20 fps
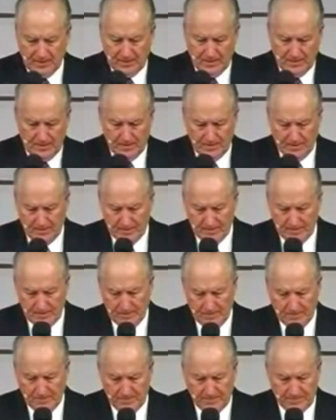
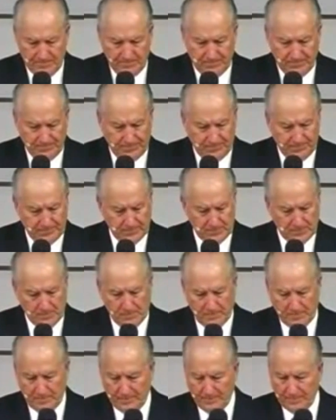
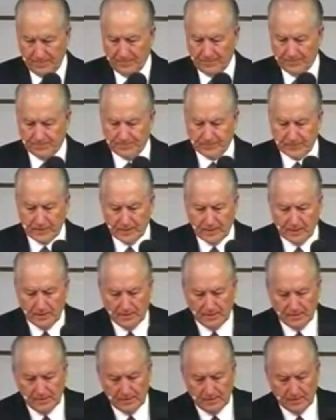
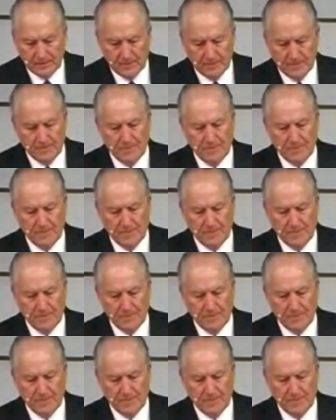No one is speaking in this clip.